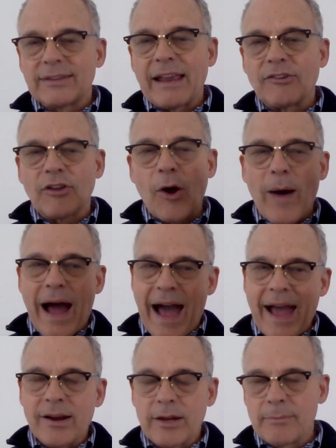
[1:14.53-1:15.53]
go
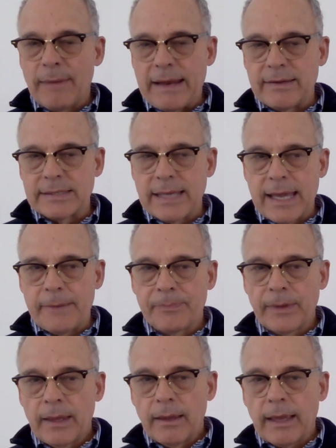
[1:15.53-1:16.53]
higher, you might say.
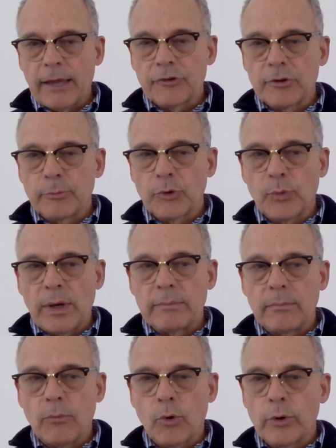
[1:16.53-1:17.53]
Customers want
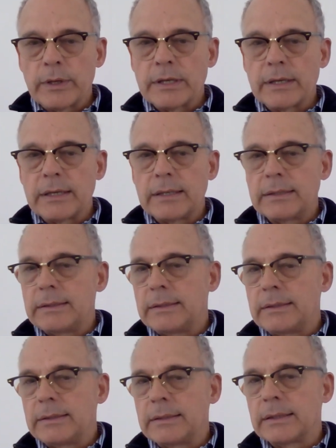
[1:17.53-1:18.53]
more
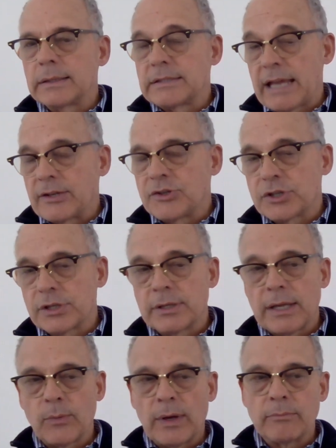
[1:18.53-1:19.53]
attention.
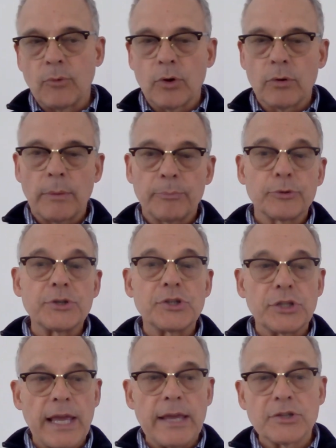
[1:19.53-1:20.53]
They want more
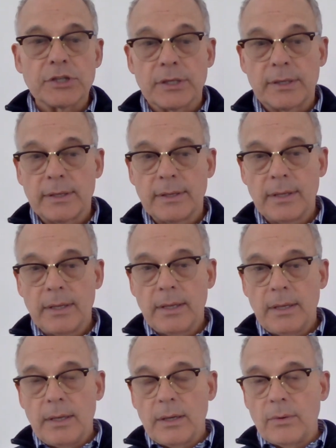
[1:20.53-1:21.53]
appreciation
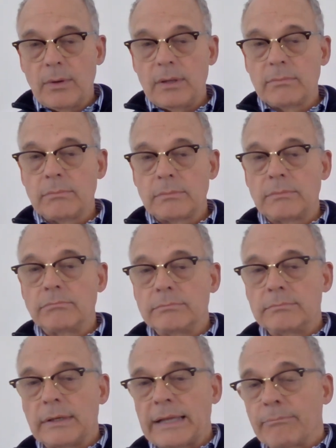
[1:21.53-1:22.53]

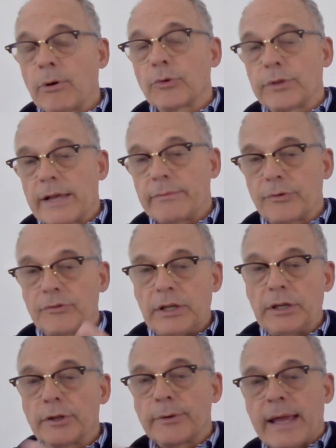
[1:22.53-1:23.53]
at both levels,
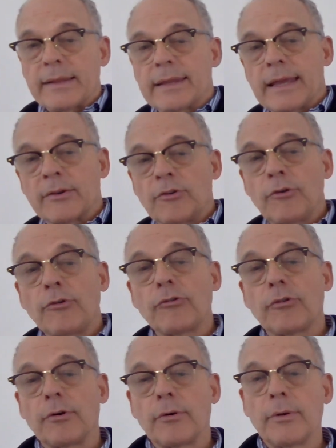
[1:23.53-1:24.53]
dealer and the end user,